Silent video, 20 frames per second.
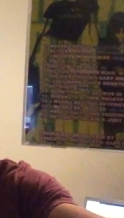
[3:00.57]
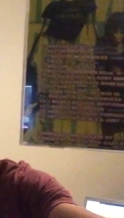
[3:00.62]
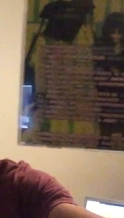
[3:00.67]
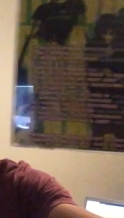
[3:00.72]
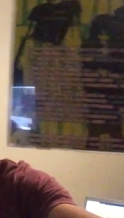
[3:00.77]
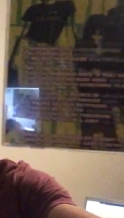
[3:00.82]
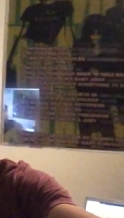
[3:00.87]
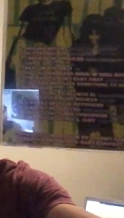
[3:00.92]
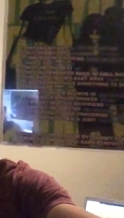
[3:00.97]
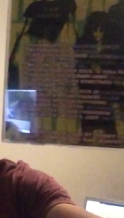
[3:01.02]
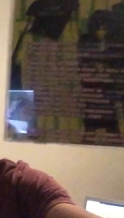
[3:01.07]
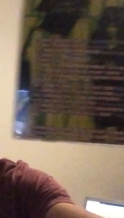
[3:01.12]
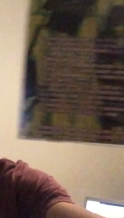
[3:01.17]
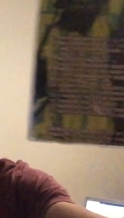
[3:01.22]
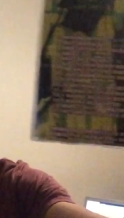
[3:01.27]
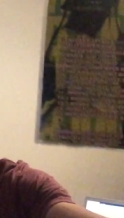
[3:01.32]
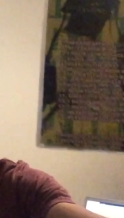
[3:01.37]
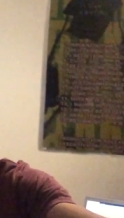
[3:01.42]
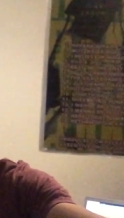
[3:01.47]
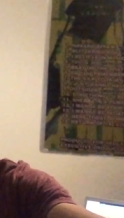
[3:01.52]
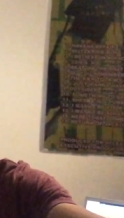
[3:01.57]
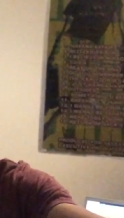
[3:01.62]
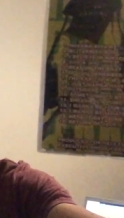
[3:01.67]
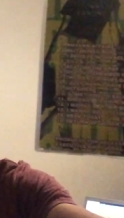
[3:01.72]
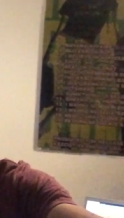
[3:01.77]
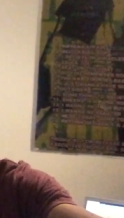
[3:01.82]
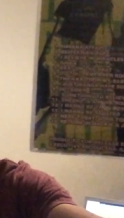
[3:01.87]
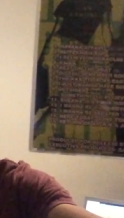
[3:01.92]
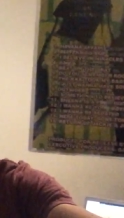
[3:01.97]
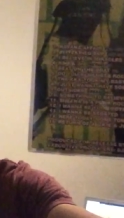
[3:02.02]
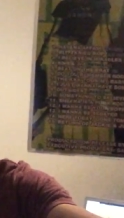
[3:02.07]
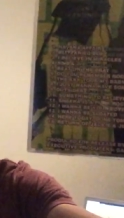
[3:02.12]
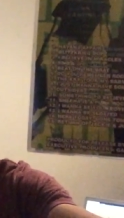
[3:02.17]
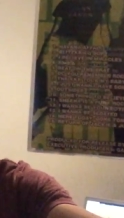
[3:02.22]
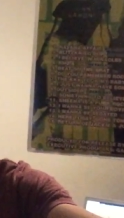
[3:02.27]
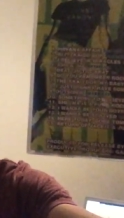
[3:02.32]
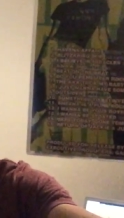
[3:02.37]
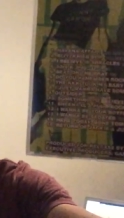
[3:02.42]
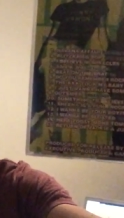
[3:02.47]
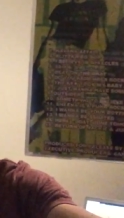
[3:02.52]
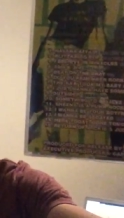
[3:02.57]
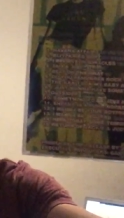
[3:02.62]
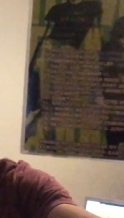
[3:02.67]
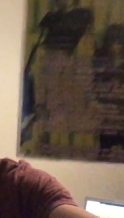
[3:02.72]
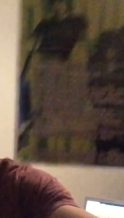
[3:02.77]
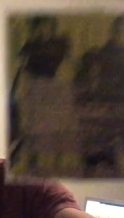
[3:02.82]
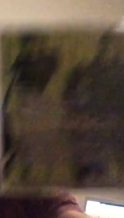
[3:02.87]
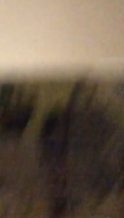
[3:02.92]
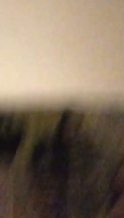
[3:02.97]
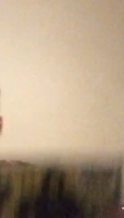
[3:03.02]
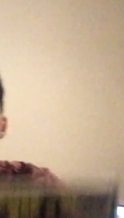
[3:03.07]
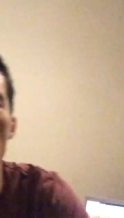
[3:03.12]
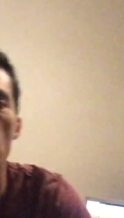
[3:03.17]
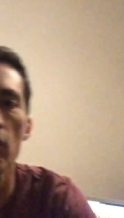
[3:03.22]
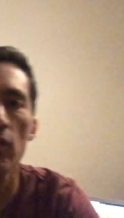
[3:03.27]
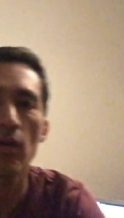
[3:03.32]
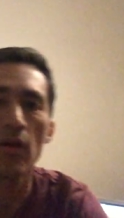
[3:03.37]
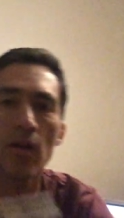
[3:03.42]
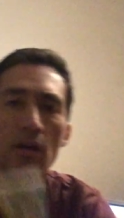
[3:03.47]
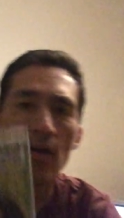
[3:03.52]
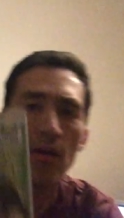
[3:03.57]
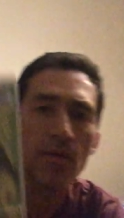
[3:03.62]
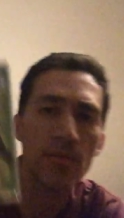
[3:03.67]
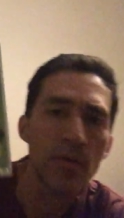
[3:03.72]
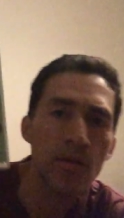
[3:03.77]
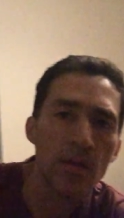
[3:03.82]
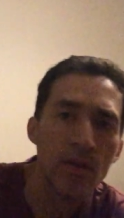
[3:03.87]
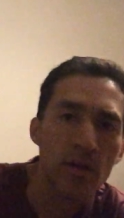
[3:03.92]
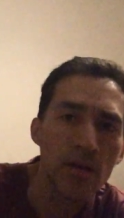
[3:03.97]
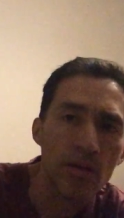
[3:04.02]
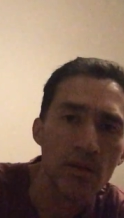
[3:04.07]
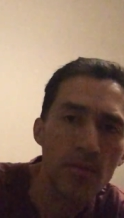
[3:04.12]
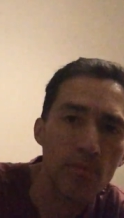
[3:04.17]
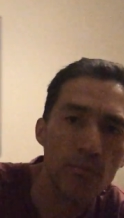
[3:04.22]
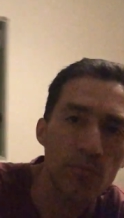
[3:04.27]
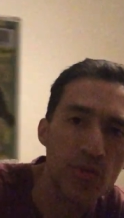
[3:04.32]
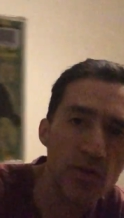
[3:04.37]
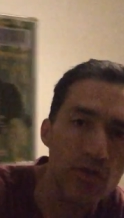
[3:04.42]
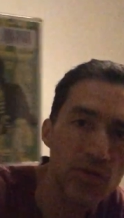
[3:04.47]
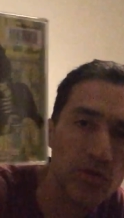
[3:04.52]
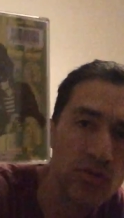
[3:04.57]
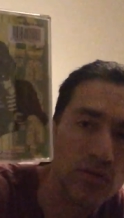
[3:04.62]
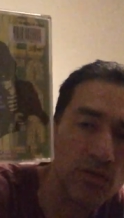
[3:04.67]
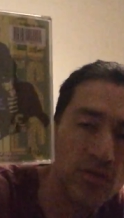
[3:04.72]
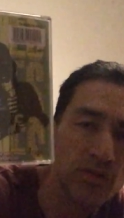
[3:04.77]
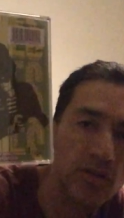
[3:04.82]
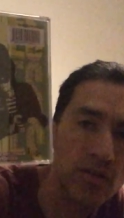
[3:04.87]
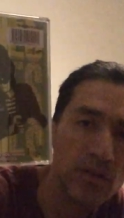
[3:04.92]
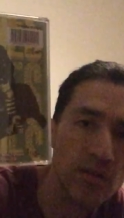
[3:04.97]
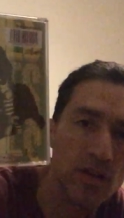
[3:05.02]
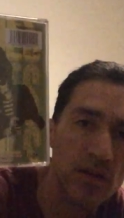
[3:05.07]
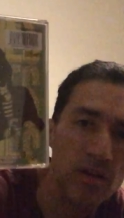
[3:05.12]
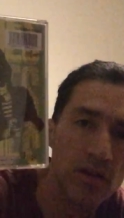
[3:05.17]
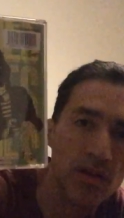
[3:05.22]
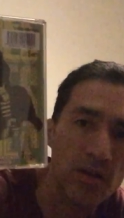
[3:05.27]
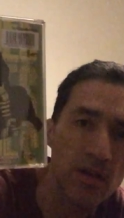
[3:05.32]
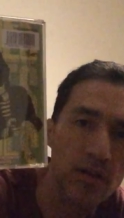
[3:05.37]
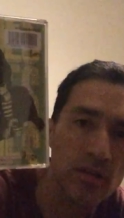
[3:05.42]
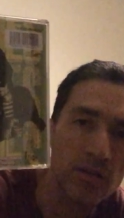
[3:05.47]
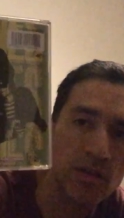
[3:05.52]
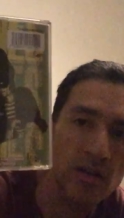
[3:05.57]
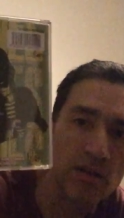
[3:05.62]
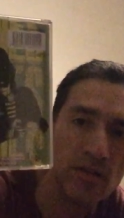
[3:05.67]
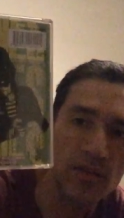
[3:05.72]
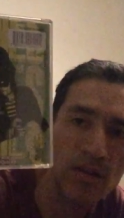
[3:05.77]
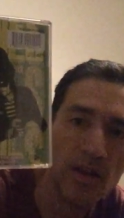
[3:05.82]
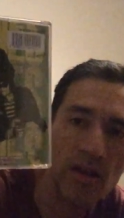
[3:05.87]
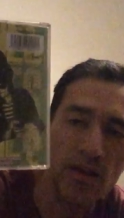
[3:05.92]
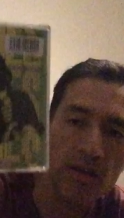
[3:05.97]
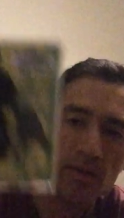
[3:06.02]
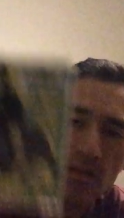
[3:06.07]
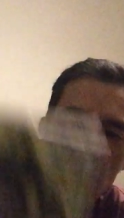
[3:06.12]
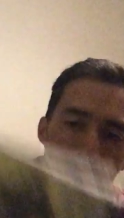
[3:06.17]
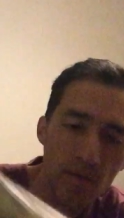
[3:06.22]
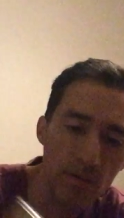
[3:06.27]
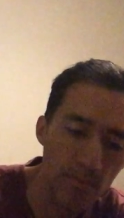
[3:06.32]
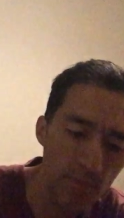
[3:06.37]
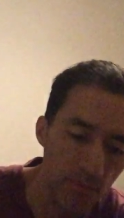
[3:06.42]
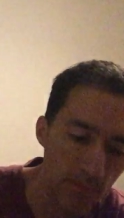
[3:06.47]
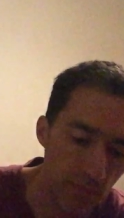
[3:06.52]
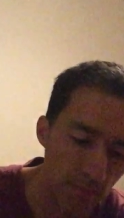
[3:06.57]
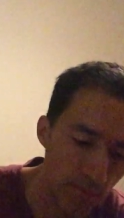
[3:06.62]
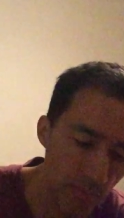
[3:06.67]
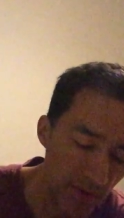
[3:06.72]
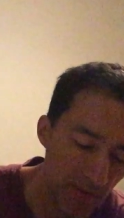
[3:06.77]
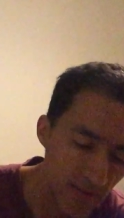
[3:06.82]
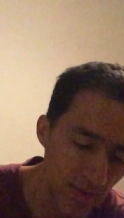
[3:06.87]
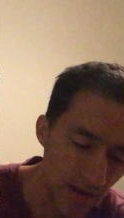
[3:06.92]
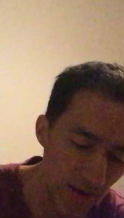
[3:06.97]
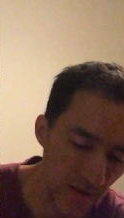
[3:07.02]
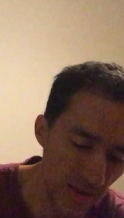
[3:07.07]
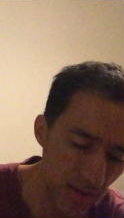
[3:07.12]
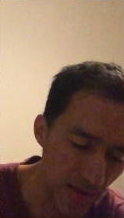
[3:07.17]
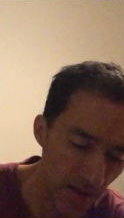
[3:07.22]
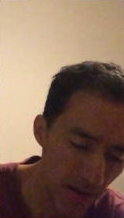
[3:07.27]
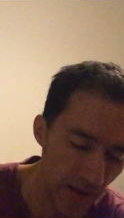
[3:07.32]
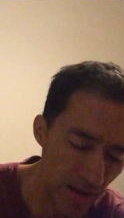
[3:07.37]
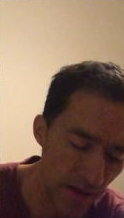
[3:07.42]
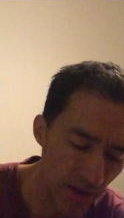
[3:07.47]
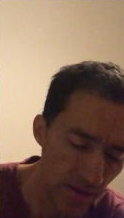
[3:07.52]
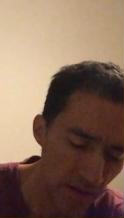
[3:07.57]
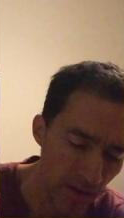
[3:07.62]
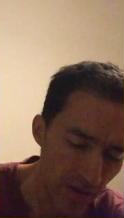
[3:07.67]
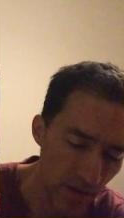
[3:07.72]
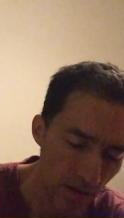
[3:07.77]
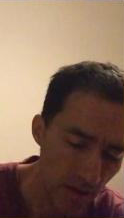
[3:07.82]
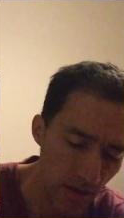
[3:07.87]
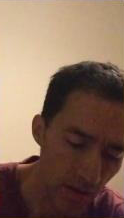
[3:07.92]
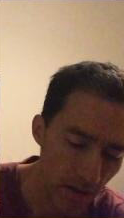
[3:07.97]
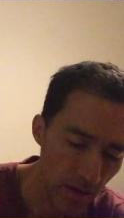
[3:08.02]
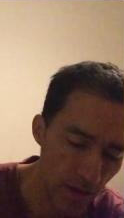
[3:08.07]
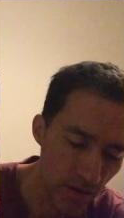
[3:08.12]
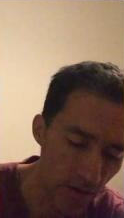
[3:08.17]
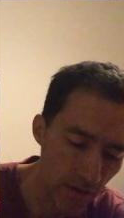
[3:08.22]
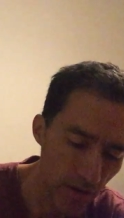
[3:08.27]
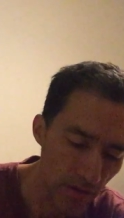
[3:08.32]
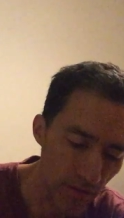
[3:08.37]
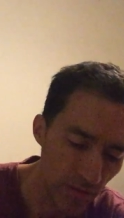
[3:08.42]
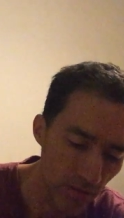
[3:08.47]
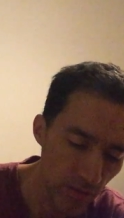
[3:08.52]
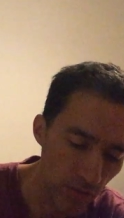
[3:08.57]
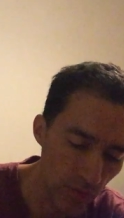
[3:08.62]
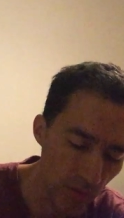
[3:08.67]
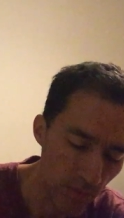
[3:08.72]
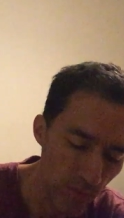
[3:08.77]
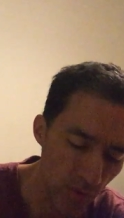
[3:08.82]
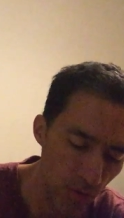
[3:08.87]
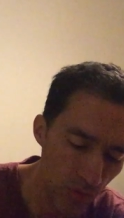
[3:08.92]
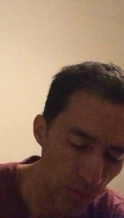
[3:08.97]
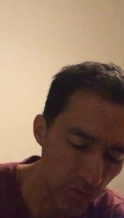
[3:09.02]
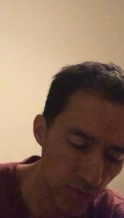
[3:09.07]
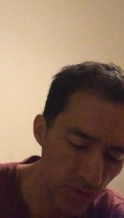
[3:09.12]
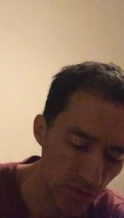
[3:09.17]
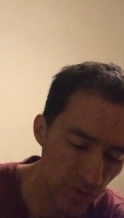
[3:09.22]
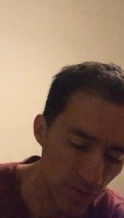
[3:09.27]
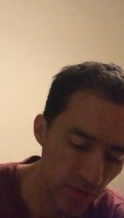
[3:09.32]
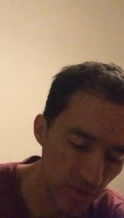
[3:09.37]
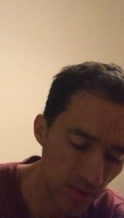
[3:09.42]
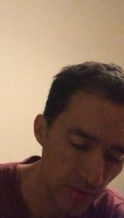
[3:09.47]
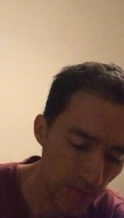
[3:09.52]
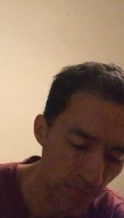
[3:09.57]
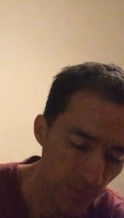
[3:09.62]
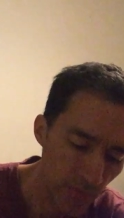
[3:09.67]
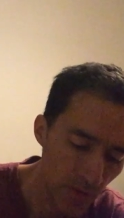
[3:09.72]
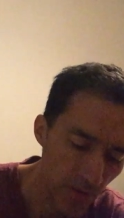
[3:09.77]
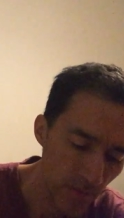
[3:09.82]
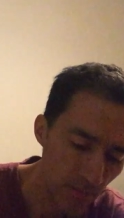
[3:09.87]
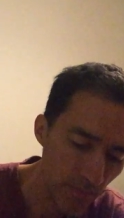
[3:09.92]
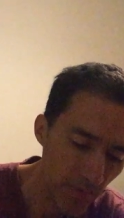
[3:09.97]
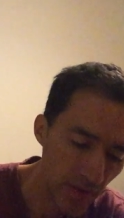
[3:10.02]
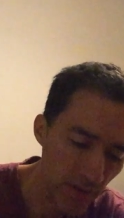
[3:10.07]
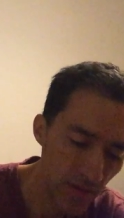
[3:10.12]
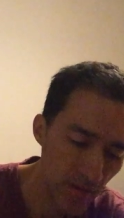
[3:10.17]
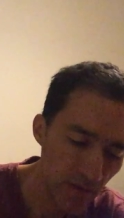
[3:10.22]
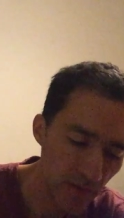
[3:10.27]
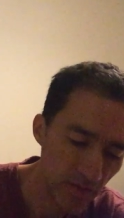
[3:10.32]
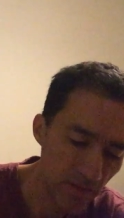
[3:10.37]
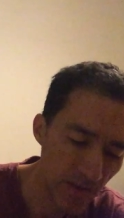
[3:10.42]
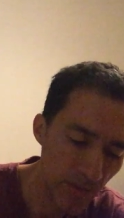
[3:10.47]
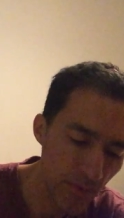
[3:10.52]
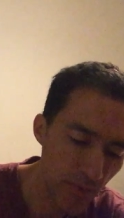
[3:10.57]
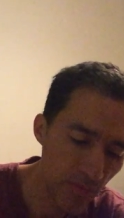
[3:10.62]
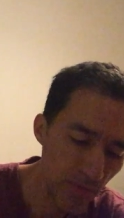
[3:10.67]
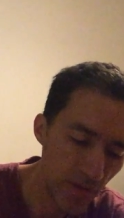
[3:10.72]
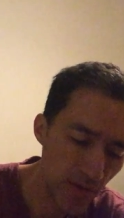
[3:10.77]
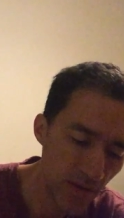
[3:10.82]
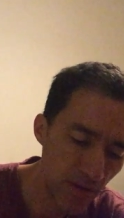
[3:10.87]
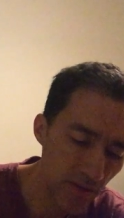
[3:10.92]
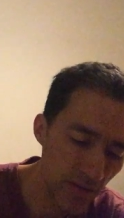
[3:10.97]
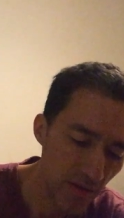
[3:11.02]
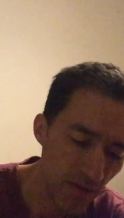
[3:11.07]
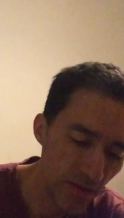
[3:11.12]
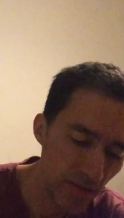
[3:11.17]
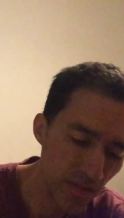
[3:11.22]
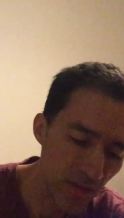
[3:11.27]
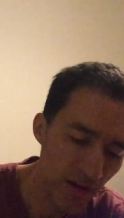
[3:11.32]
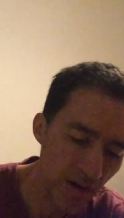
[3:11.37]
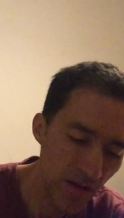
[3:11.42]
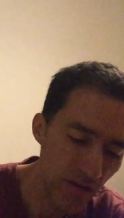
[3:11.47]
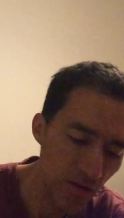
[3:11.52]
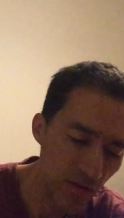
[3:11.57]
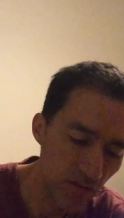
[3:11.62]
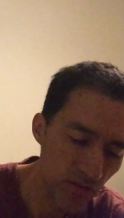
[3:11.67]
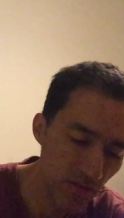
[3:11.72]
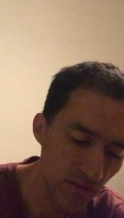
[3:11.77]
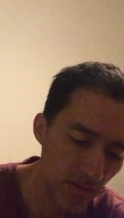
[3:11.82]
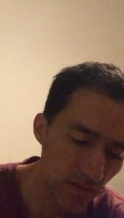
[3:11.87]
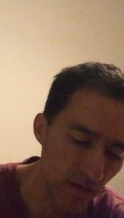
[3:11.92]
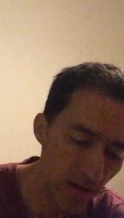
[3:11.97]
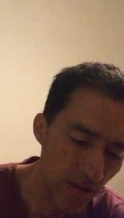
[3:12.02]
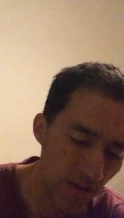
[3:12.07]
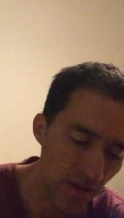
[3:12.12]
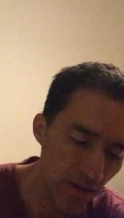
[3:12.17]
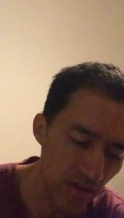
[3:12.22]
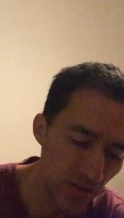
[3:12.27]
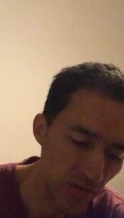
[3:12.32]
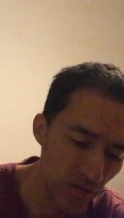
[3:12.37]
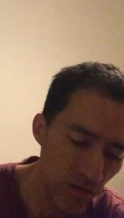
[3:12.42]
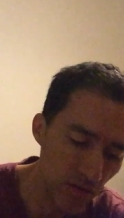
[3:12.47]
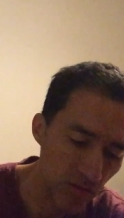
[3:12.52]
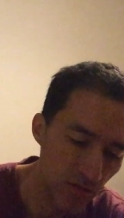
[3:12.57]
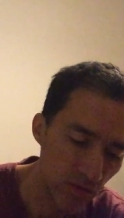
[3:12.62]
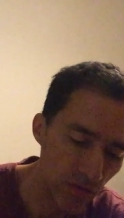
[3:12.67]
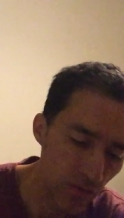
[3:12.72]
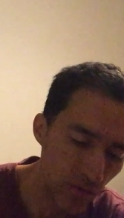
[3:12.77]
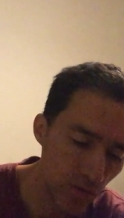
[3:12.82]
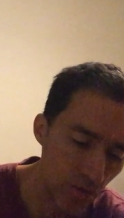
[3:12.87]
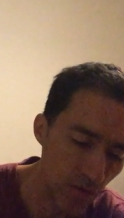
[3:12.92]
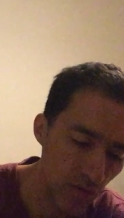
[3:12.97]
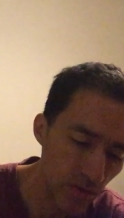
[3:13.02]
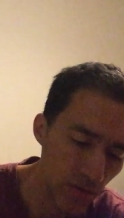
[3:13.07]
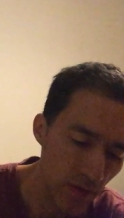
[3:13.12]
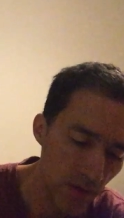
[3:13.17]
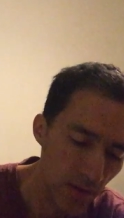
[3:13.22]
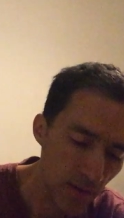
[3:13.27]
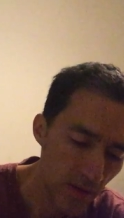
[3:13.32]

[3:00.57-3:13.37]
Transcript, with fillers: There's the track list. There are some good uh, versions in, in this, like the Metallica, uh, the Ramones, and, but some of them, they are not, uh, not so good.